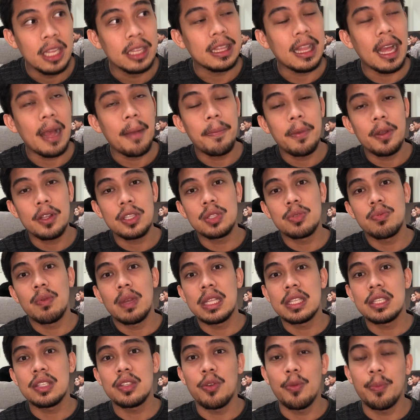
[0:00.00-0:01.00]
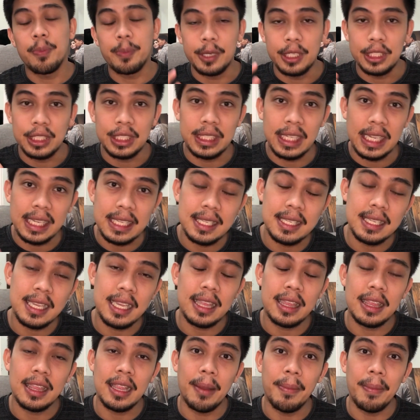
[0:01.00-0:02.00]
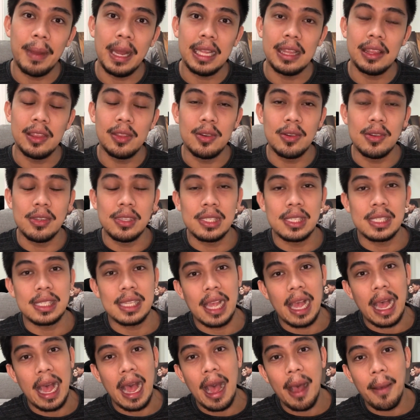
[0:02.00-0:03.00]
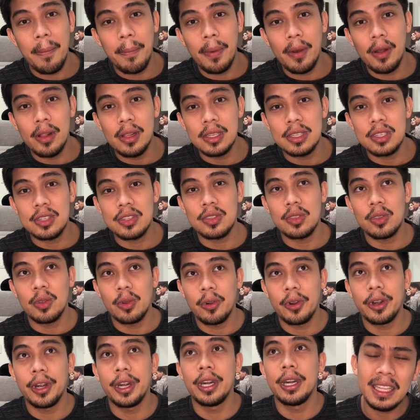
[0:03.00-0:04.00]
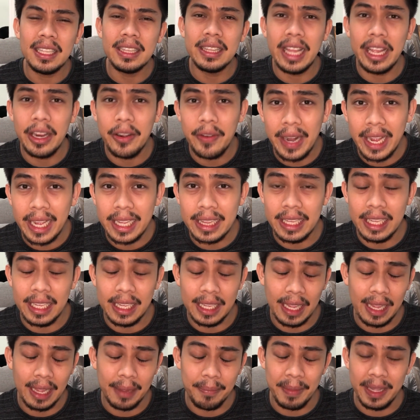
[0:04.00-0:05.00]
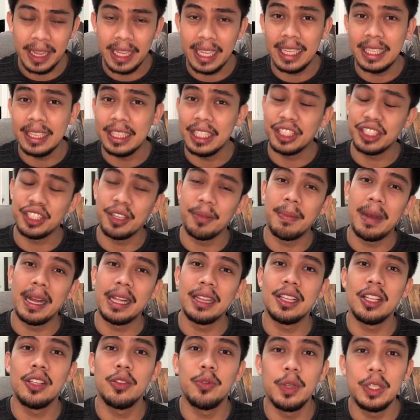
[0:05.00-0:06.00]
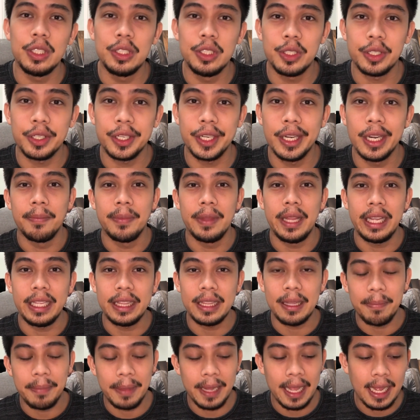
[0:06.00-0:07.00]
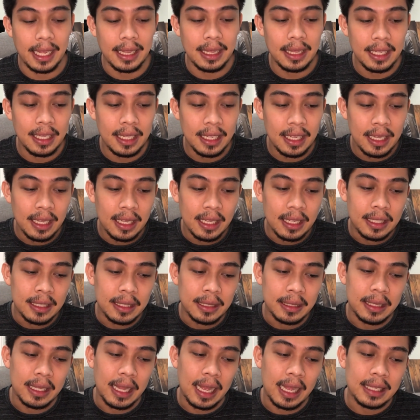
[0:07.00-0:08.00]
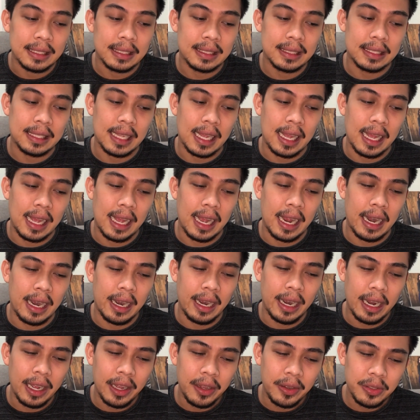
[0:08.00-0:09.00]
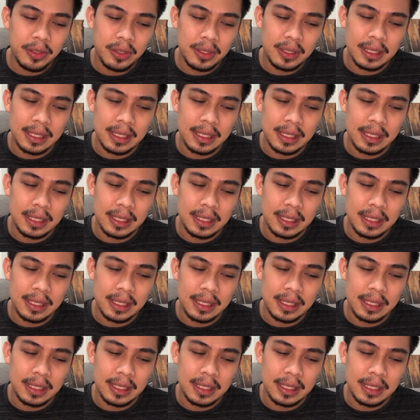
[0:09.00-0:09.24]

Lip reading: Tapos once you purchase it naman doon sa Apple Store directly, meaning hindi siya bundled with your data plan, nasa around